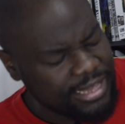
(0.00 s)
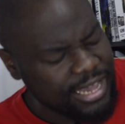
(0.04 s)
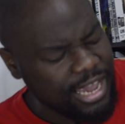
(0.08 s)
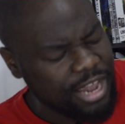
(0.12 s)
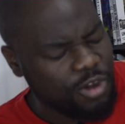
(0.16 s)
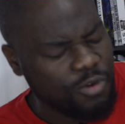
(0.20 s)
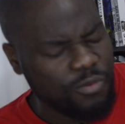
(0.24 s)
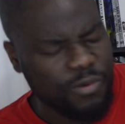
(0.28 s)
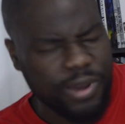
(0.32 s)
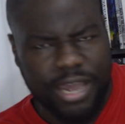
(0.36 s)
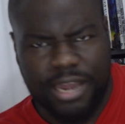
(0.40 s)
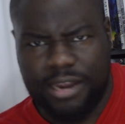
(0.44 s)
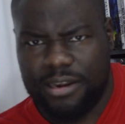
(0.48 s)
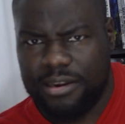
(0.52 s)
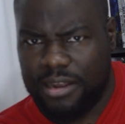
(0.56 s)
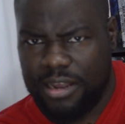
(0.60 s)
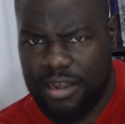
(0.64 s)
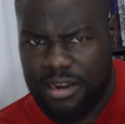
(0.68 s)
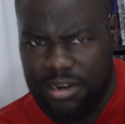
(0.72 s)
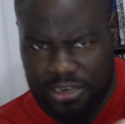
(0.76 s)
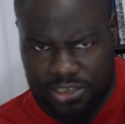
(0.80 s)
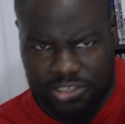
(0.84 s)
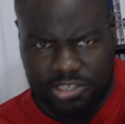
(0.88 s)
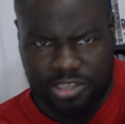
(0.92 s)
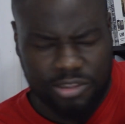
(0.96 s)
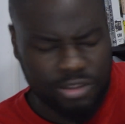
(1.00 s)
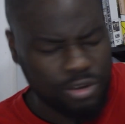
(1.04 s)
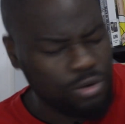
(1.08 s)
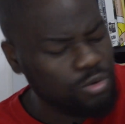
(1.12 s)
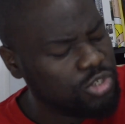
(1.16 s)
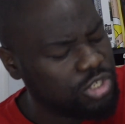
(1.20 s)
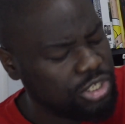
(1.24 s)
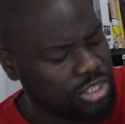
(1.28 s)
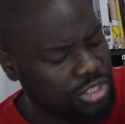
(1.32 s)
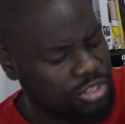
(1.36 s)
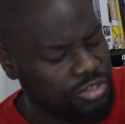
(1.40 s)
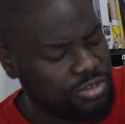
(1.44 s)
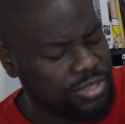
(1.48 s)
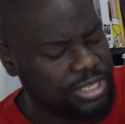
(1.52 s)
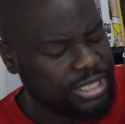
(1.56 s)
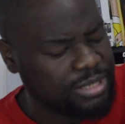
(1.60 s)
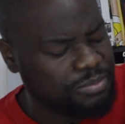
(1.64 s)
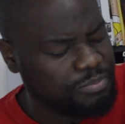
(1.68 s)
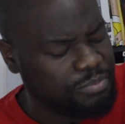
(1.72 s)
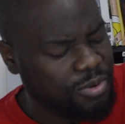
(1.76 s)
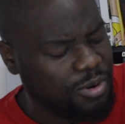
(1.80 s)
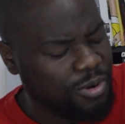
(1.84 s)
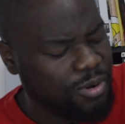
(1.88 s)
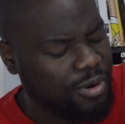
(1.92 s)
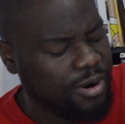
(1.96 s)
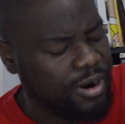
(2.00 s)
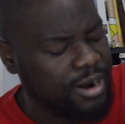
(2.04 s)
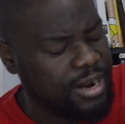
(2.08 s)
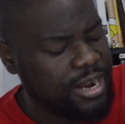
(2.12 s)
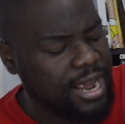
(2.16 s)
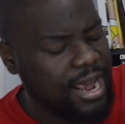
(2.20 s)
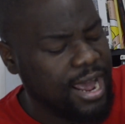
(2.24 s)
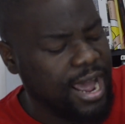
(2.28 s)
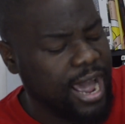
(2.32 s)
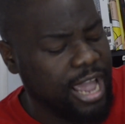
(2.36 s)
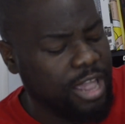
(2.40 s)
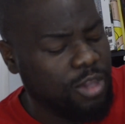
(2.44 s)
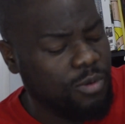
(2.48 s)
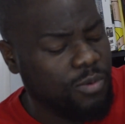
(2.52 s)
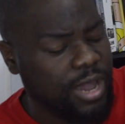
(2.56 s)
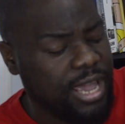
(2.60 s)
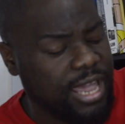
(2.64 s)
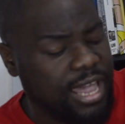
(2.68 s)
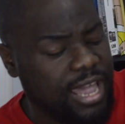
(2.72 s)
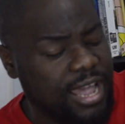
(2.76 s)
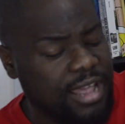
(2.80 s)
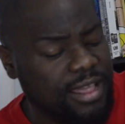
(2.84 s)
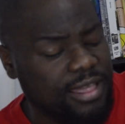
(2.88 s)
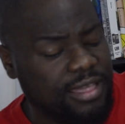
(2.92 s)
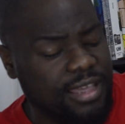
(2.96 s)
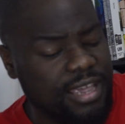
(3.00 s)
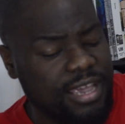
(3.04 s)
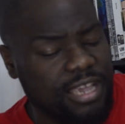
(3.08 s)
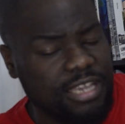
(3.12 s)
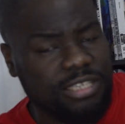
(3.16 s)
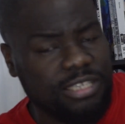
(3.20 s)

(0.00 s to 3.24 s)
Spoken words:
liquid, the solution to this board, and you would get